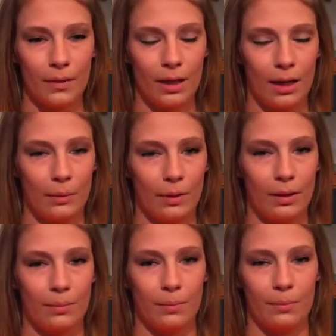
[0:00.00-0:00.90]
he
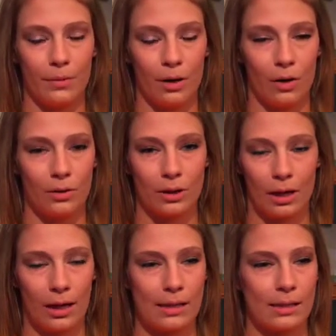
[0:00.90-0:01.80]
would talk to
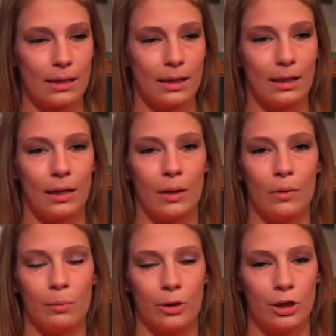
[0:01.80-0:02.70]
us and he
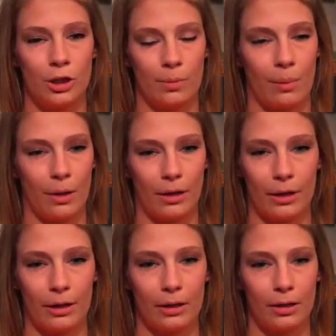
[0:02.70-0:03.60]
would preach to my
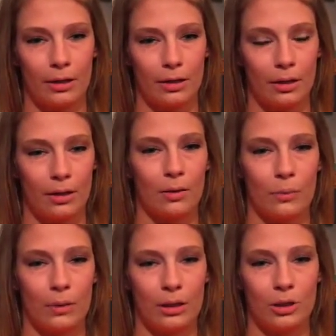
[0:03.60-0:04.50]
mother
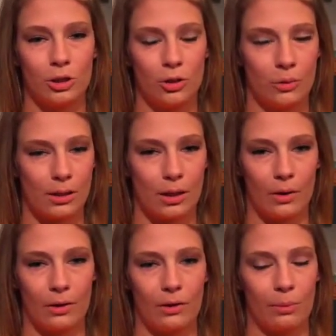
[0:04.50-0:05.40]
when she was
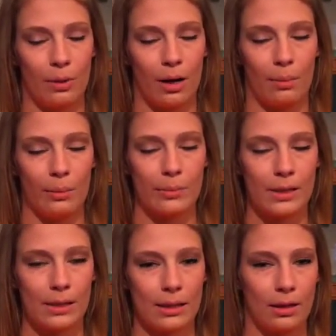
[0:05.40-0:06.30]
going through
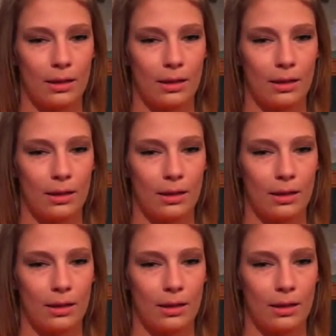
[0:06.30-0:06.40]
problems.